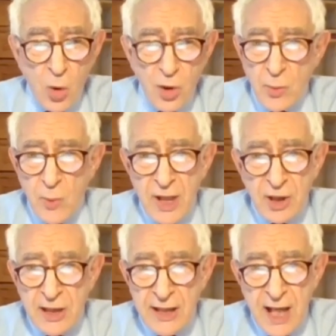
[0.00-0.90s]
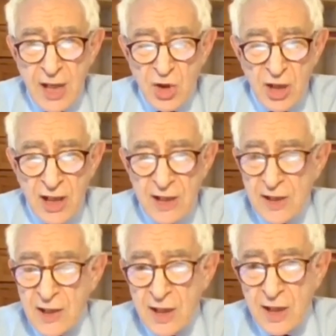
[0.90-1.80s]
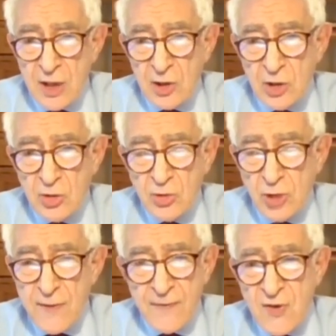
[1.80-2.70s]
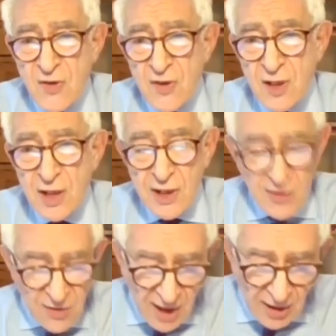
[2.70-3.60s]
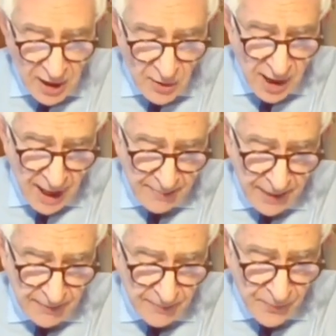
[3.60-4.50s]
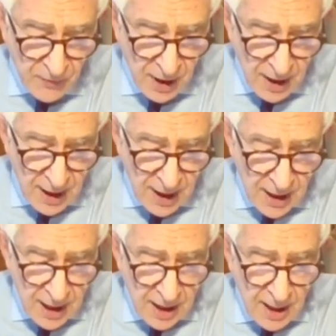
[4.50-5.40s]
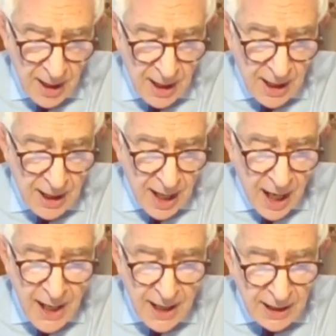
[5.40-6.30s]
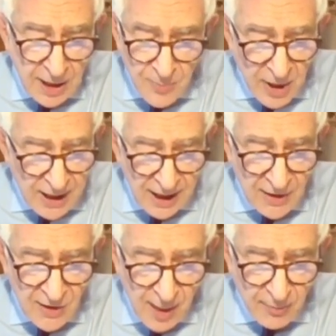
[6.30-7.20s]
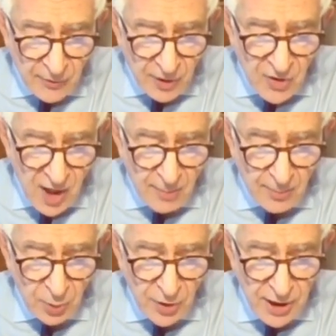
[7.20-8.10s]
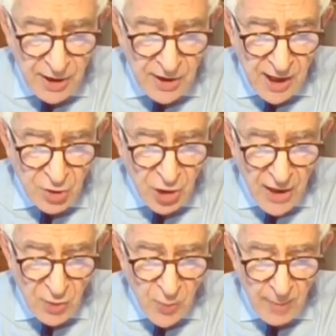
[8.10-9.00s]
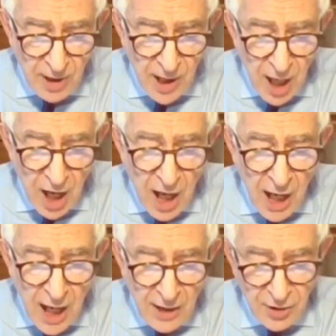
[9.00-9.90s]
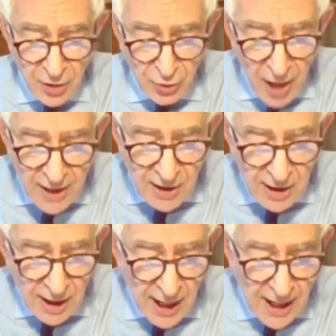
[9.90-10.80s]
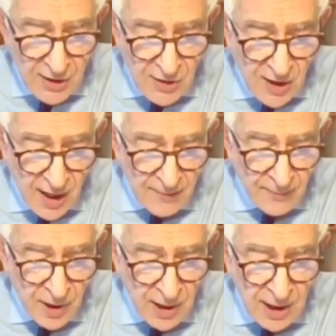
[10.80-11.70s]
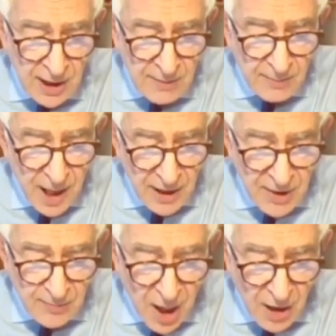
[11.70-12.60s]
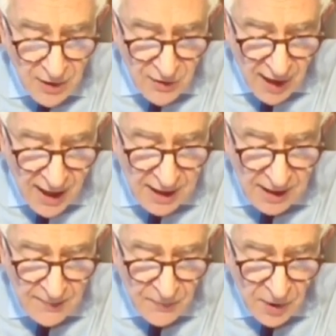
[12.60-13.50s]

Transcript: or that we are engaging in grievous stereotyping. I completely accept, for example, that trans women are under threat, as Baroness Barker said.